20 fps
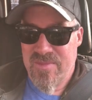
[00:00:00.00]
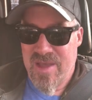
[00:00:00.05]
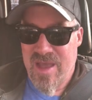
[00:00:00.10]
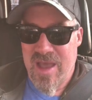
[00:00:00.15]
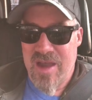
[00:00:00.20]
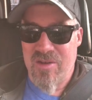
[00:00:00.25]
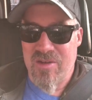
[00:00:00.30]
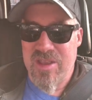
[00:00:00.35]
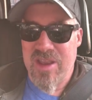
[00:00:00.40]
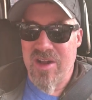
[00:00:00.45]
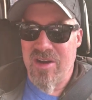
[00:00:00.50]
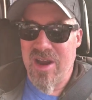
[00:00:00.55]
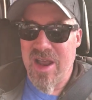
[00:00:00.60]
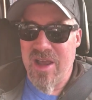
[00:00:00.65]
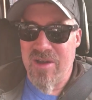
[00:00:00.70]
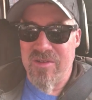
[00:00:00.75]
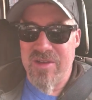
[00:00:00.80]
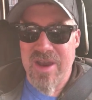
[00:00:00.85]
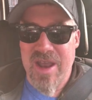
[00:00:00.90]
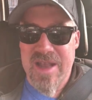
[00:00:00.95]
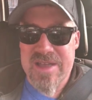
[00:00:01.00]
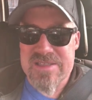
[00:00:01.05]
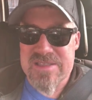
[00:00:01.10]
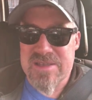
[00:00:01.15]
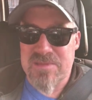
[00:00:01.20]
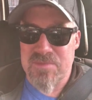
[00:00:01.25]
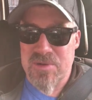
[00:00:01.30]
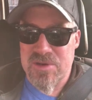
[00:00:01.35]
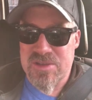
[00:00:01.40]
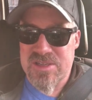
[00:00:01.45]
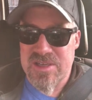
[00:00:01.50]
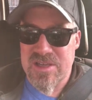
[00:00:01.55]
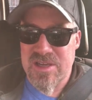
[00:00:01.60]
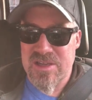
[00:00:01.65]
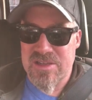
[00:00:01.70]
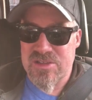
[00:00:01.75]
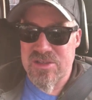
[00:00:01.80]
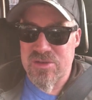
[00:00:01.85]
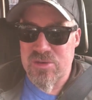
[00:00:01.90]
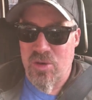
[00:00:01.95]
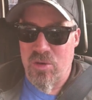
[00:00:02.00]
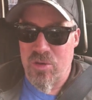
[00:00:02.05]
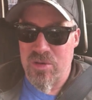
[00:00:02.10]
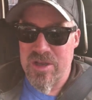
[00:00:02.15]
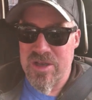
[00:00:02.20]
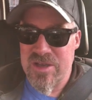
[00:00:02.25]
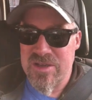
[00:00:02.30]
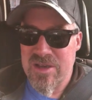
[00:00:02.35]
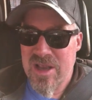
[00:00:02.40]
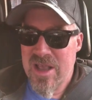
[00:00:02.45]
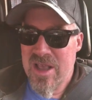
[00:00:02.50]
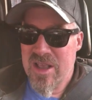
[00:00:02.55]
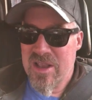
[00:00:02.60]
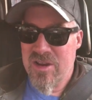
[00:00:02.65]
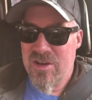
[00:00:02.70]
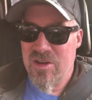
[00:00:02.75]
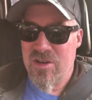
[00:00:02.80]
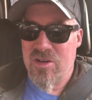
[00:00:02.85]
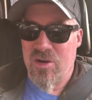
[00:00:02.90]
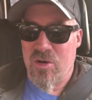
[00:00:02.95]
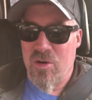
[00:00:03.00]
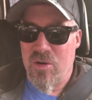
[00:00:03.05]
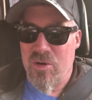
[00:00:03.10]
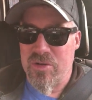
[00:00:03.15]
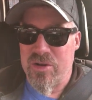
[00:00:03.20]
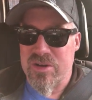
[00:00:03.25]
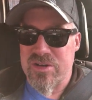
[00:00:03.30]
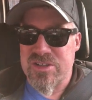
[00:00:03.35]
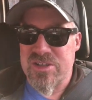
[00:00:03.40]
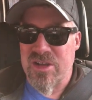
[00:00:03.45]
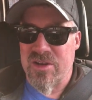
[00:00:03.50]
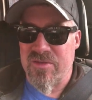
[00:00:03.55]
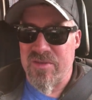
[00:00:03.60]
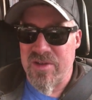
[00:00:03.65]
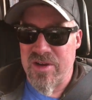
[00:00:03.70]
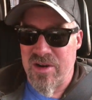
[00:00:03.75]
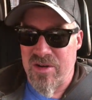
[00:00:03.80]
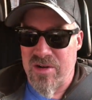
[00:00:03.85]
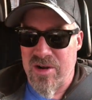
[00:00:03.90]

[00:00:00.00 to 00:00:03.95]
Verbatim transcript: I don't care how nice the person is who's holding your gold, your silver, your